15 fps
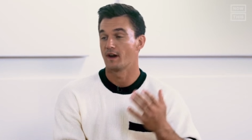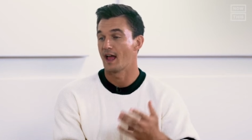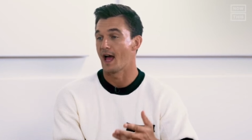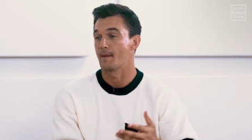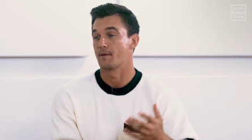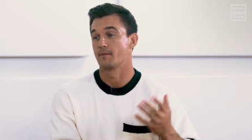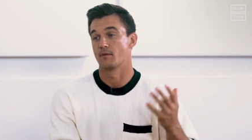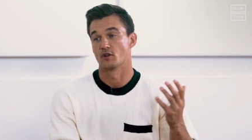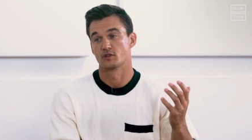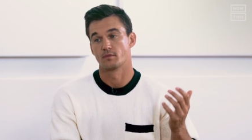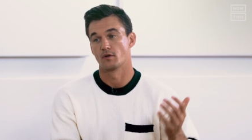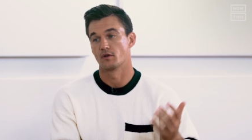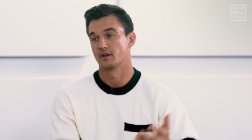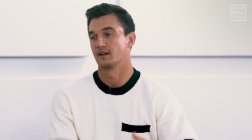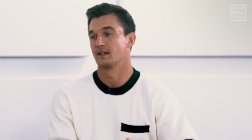happened,
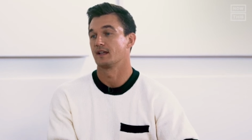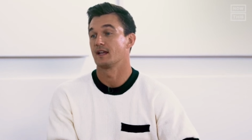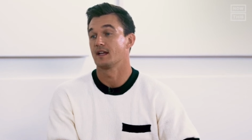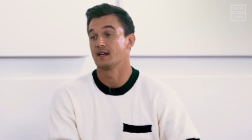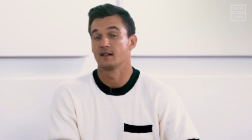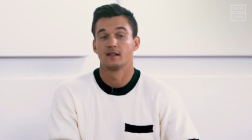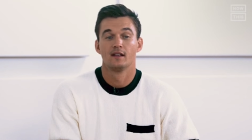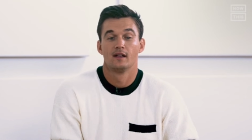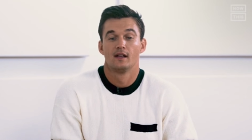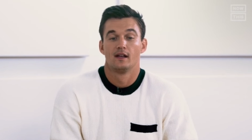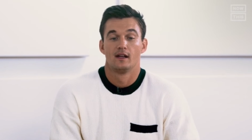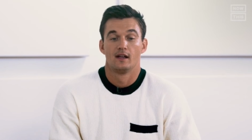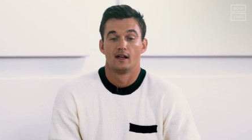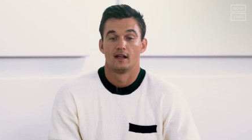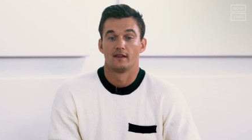postponed it again.
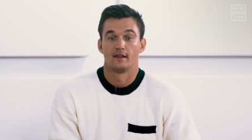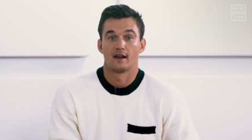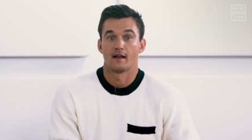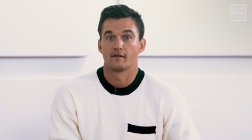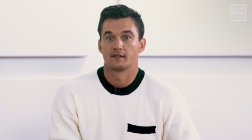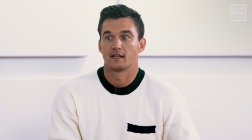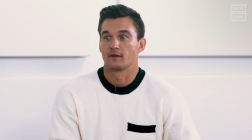And then I was like,